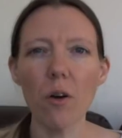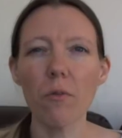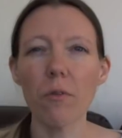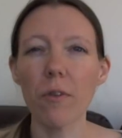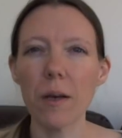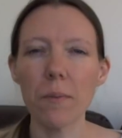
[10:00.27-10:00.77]

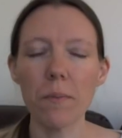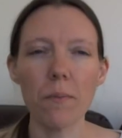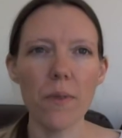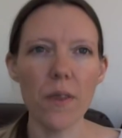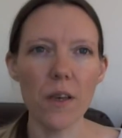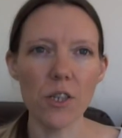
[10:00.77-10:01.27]
hopefully
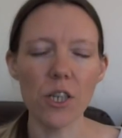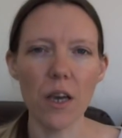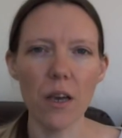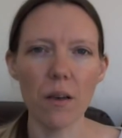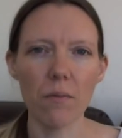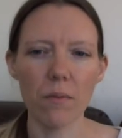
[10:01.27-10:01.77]
this
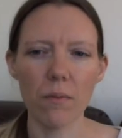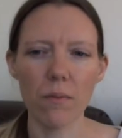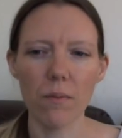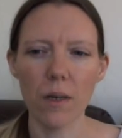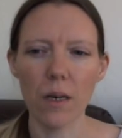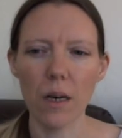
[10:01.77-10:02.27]
year.
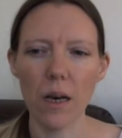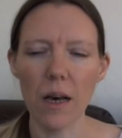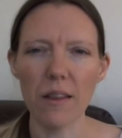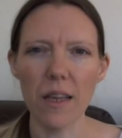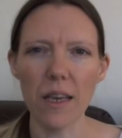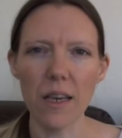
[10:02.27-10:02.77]
I
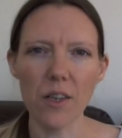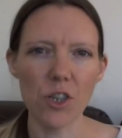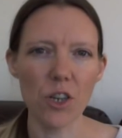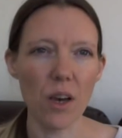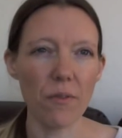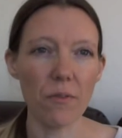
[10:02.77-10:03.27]
think I
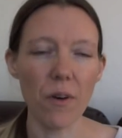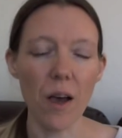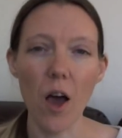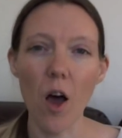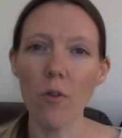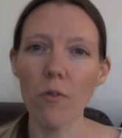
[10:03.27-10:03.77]
should have it
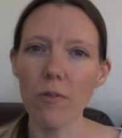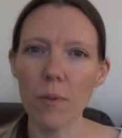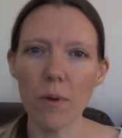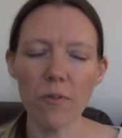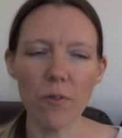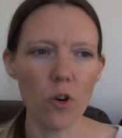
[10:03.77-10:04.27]
hopefully
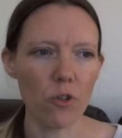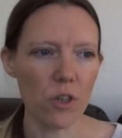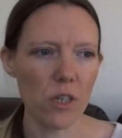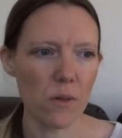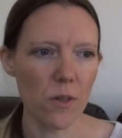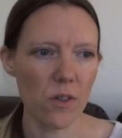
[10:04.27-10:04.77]
before
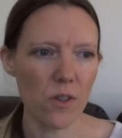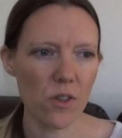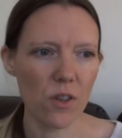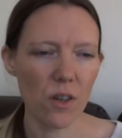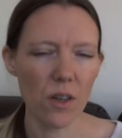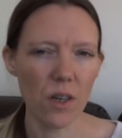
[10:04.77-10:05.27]

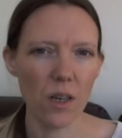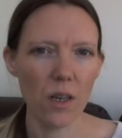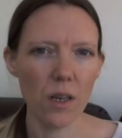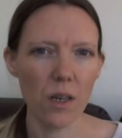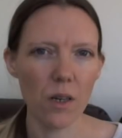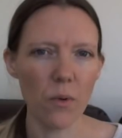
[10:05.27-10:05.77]
Christmas.
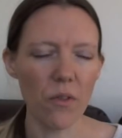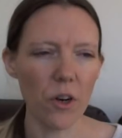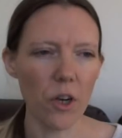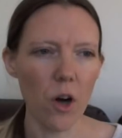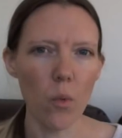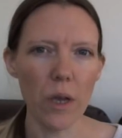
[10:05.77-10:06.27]
We've
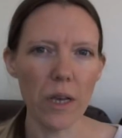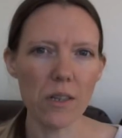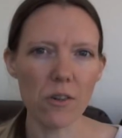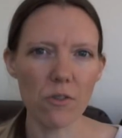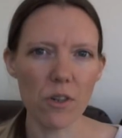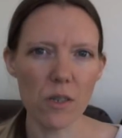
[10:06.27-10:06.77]
only got a week
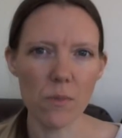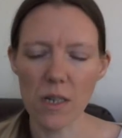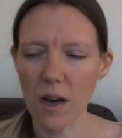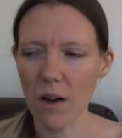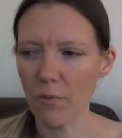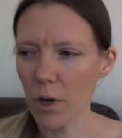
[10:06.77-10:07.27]
till Christmas
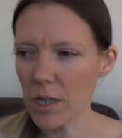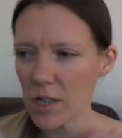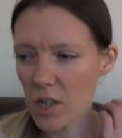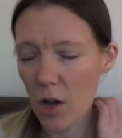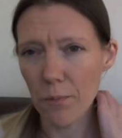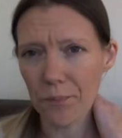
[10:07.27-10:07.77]
now, haven't we?
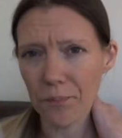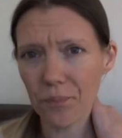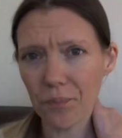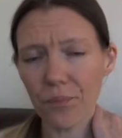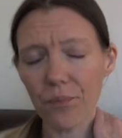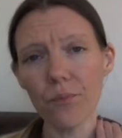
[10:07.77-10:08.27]
So
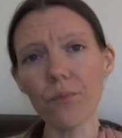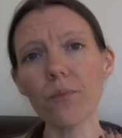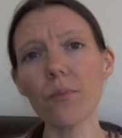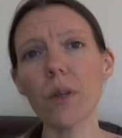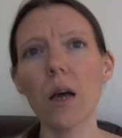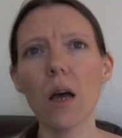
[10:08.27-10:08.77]

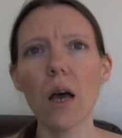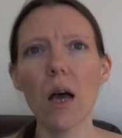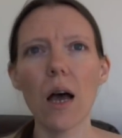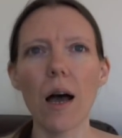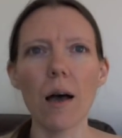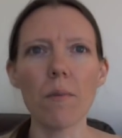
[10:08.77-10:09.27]

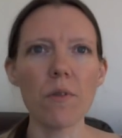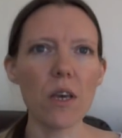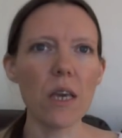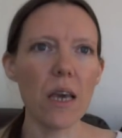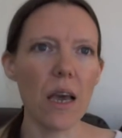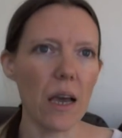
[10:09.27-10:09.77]
I'm
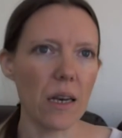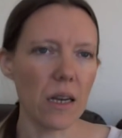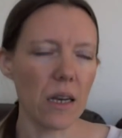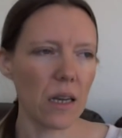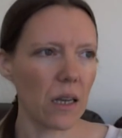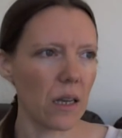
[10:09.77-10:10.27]

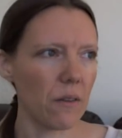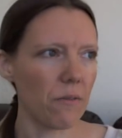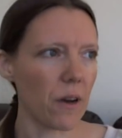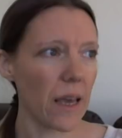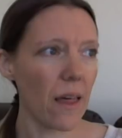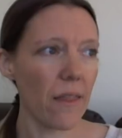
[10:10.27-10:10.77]
thinking if
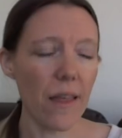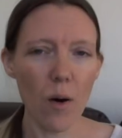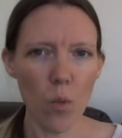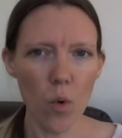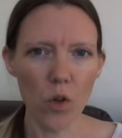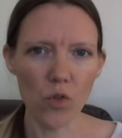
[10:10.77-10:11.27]
I get
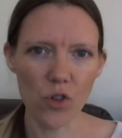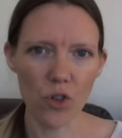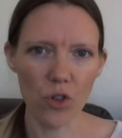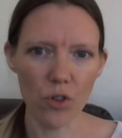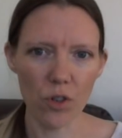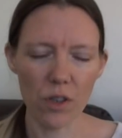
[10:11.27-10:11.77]
that one
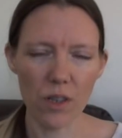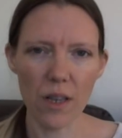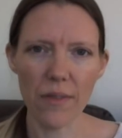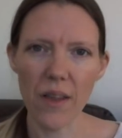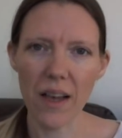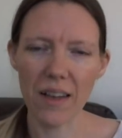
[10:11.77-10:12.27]
done,
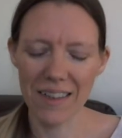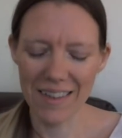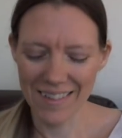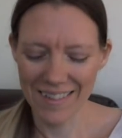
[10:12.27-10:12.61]
then that